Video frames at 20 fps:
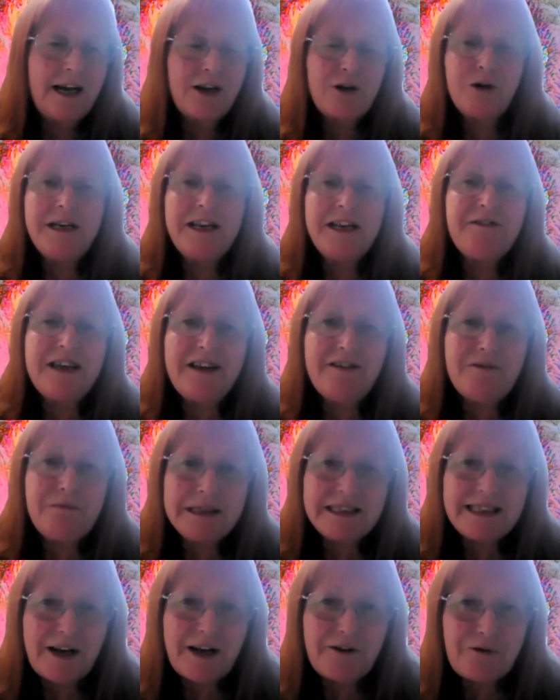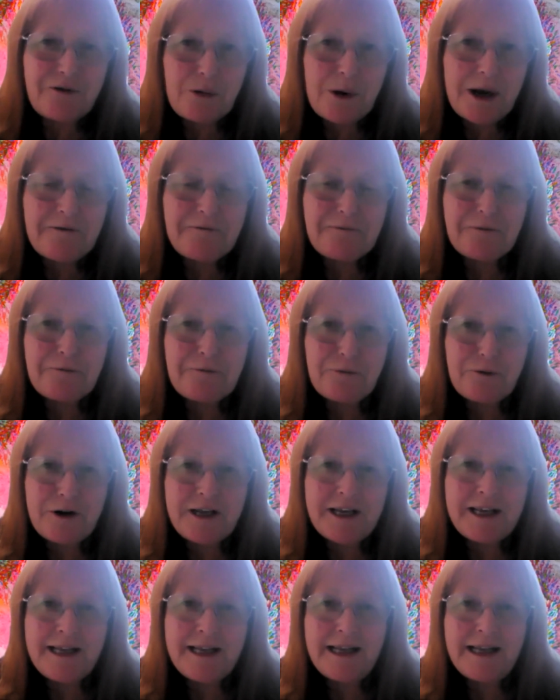I couldn't even give myself away for
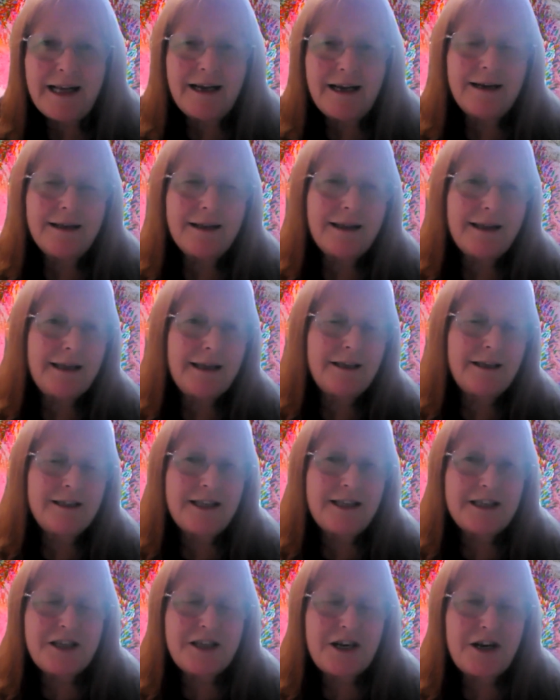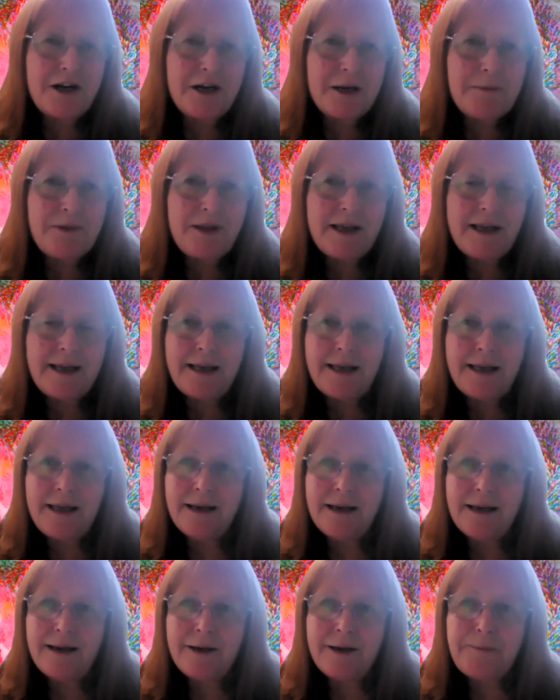free, because at the time
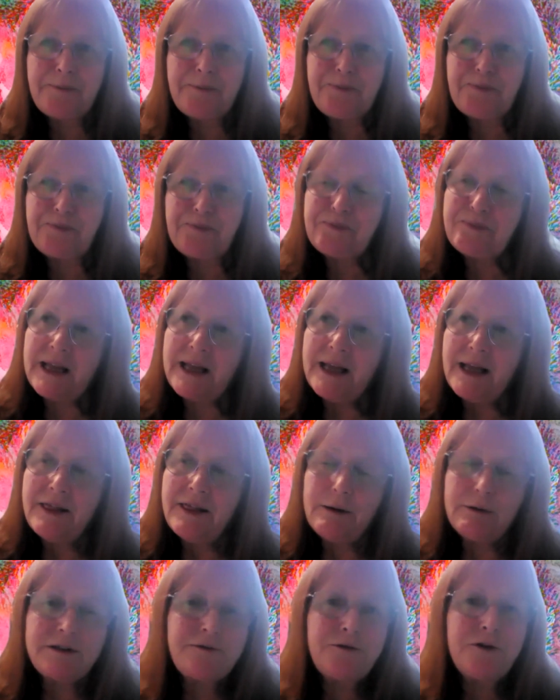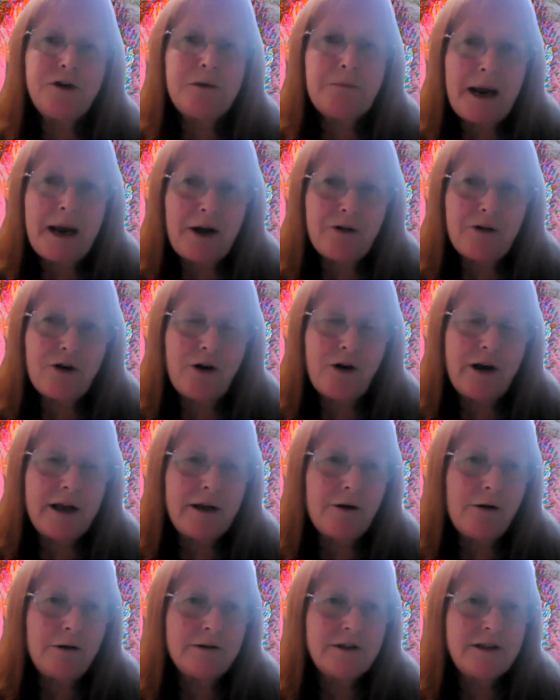there was foot and mouth
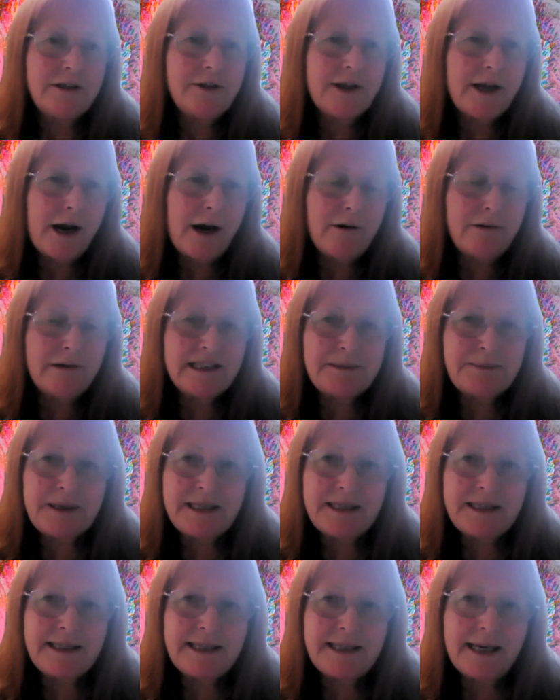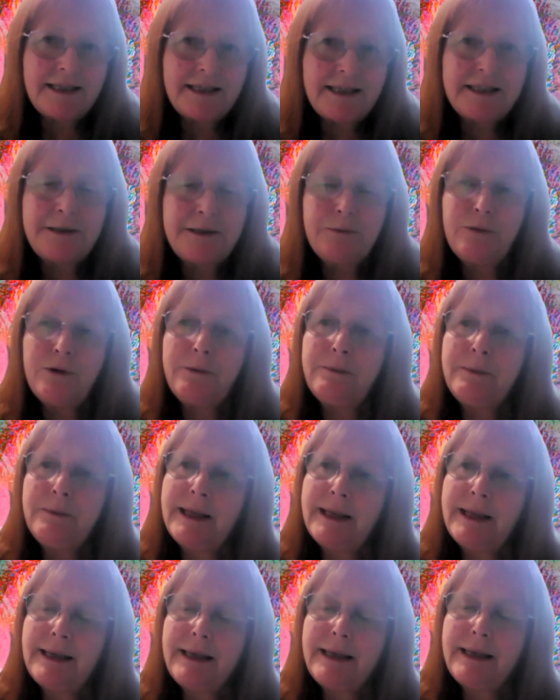going on. So the RSPCA didn't want
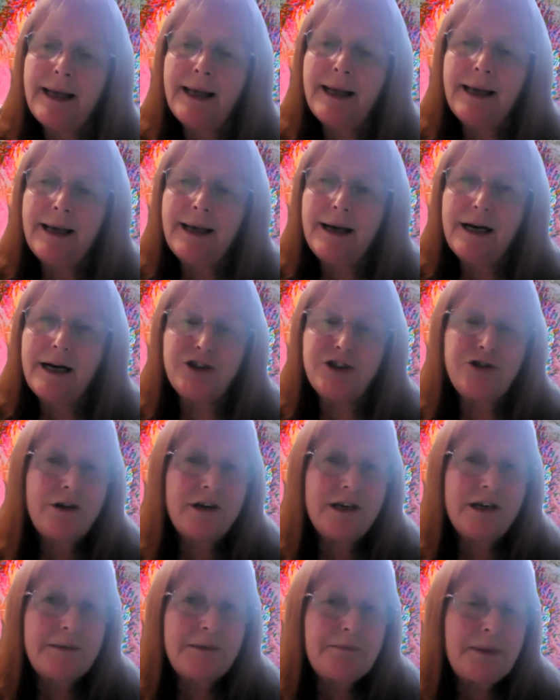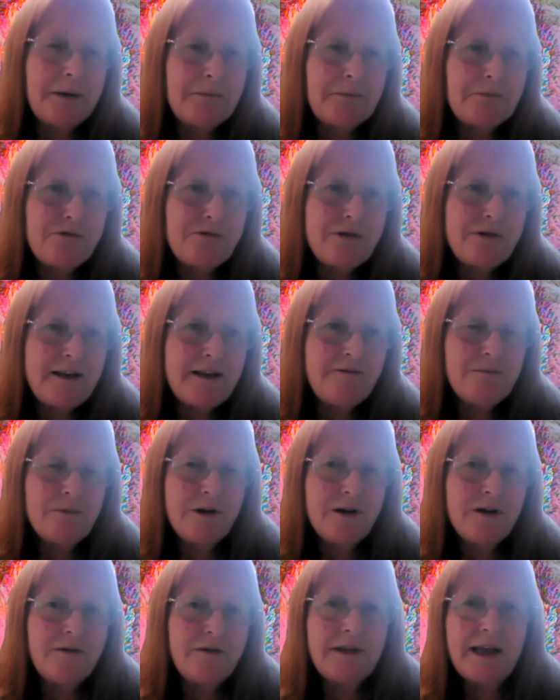me. I tried pet
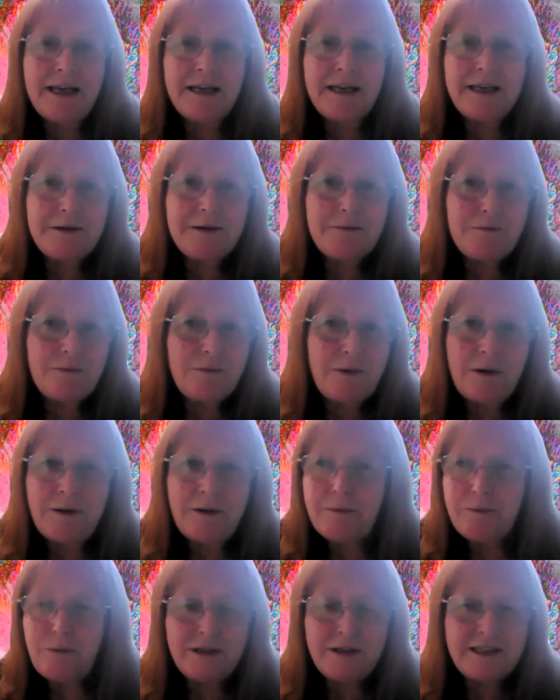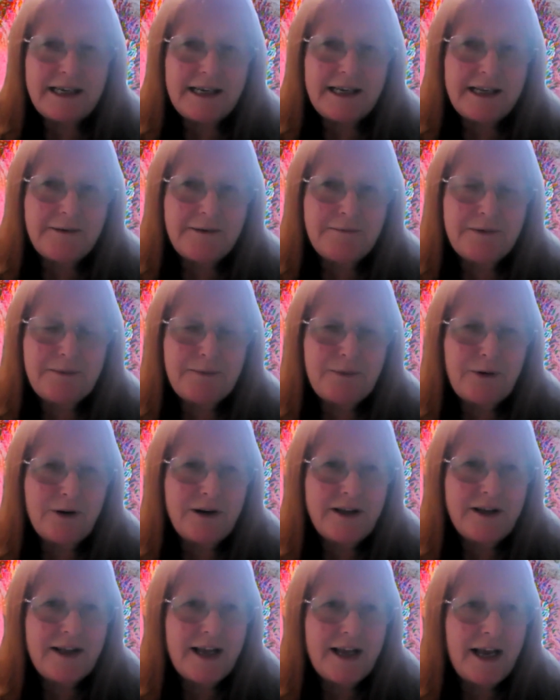bereavement. They didn't want
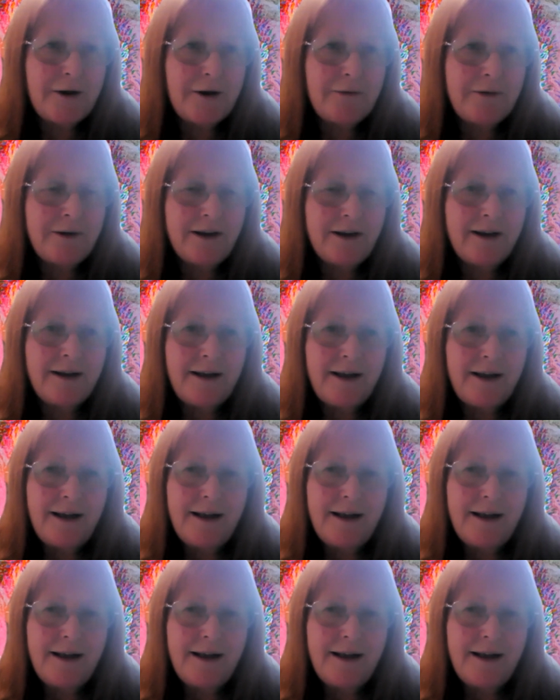anybody in the area.